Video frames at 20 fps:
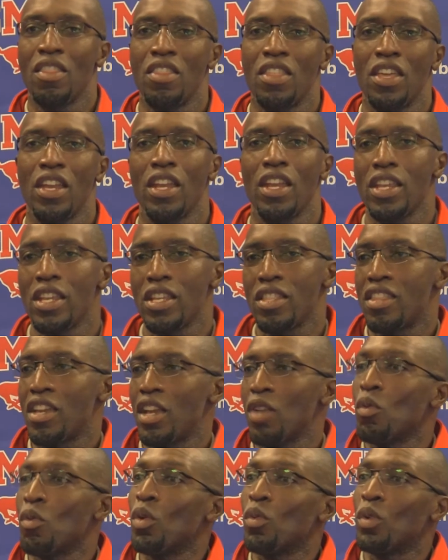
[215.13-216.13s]
they,
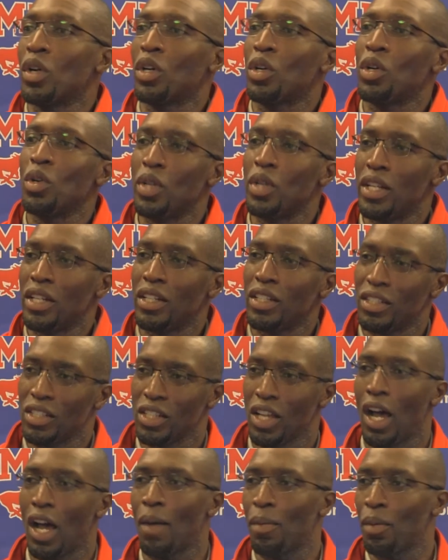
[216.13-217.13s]
they were recruited
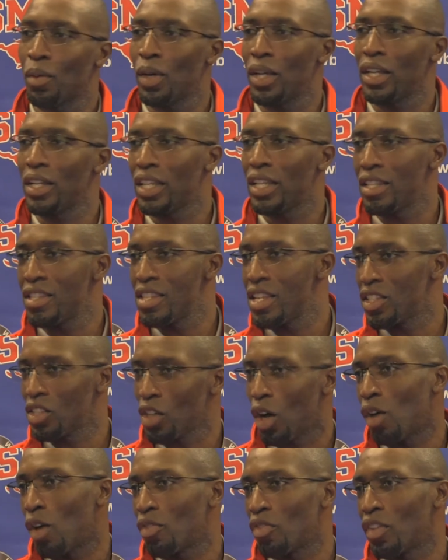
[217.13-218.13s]
to operate in this
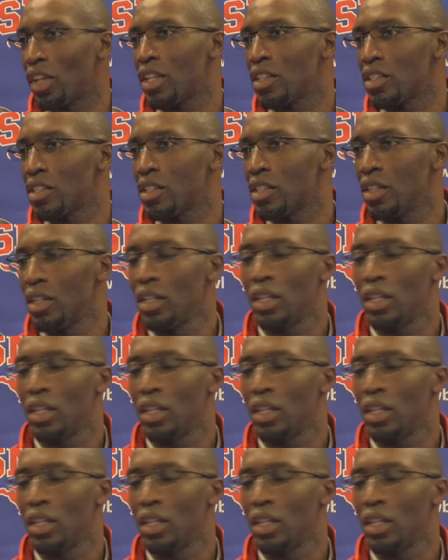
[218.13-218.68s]
offense.